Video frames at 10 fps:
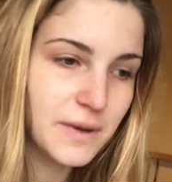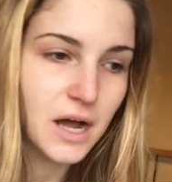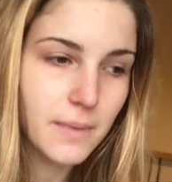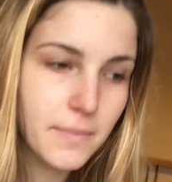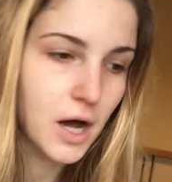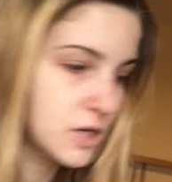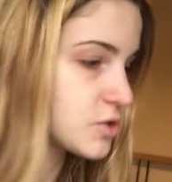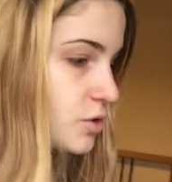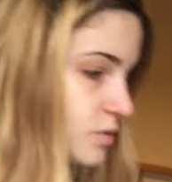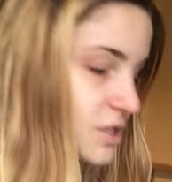to pick up my
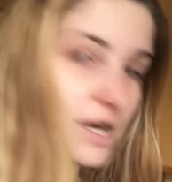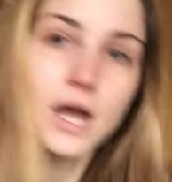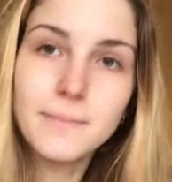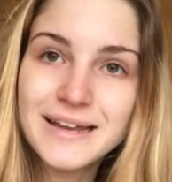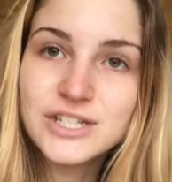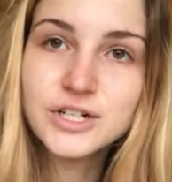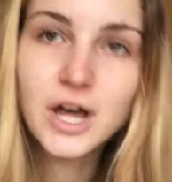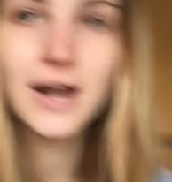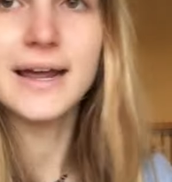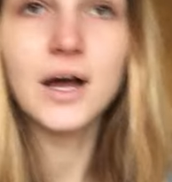parcel, which I mentioned
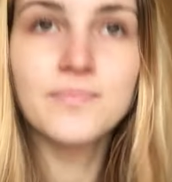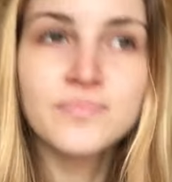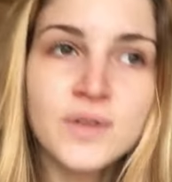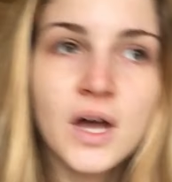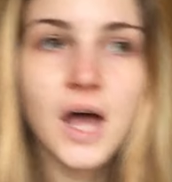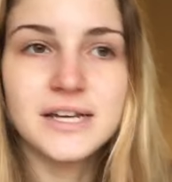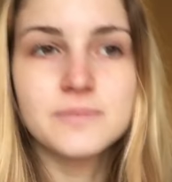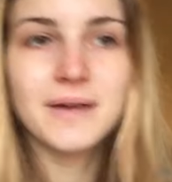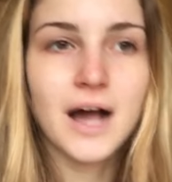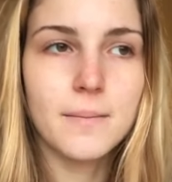earlier. I need
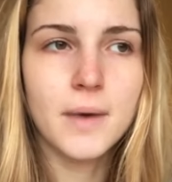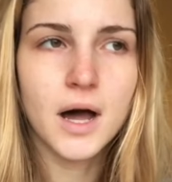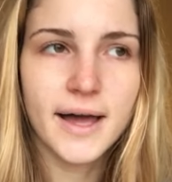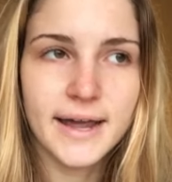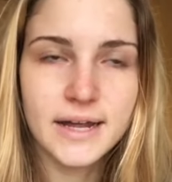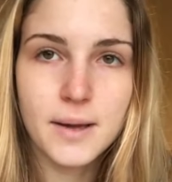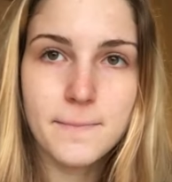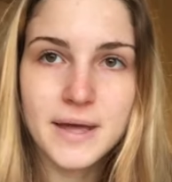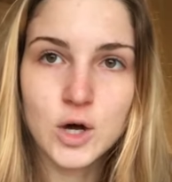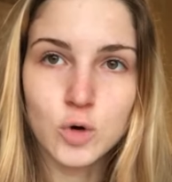to pick up my
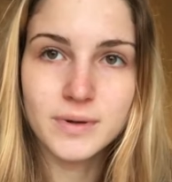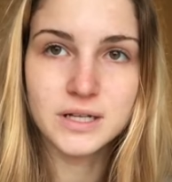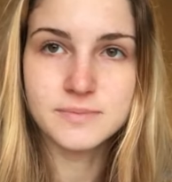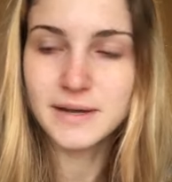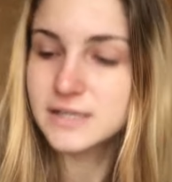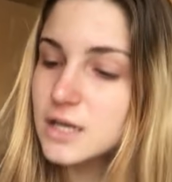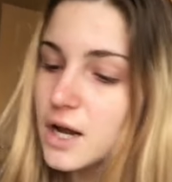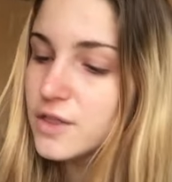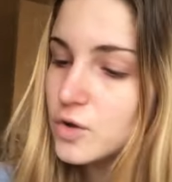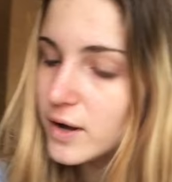pill because basically
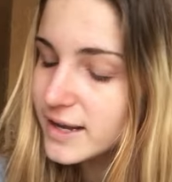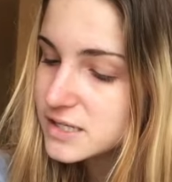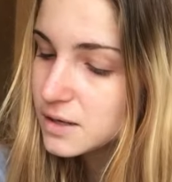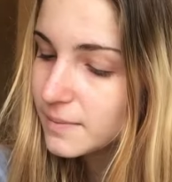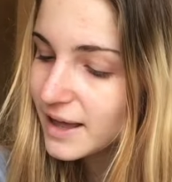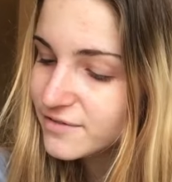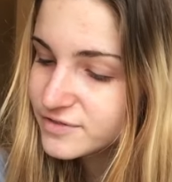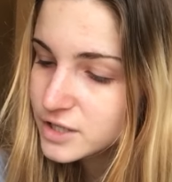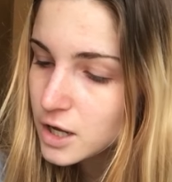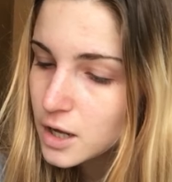I thought I had some
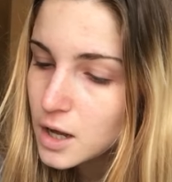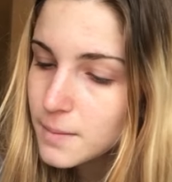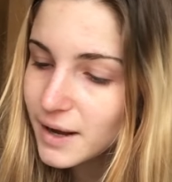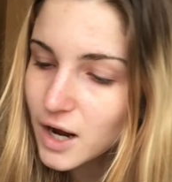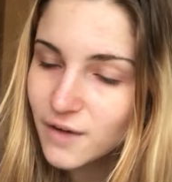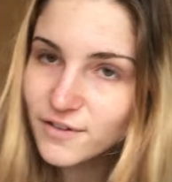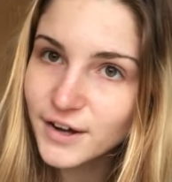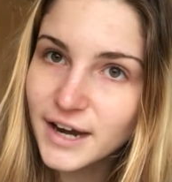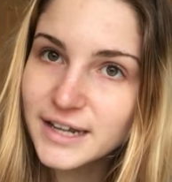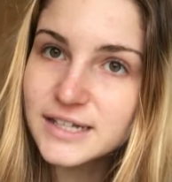left, but I can't
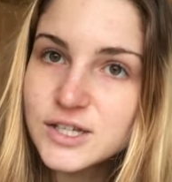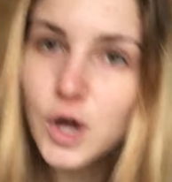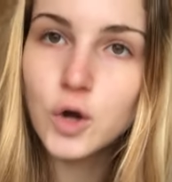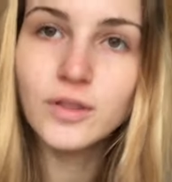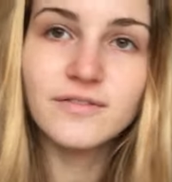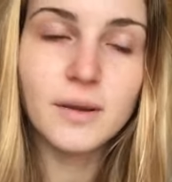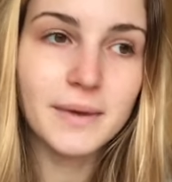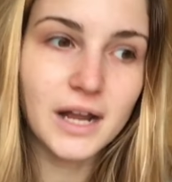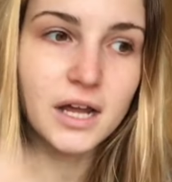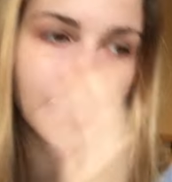find any, so they've done
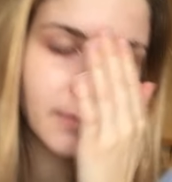me like an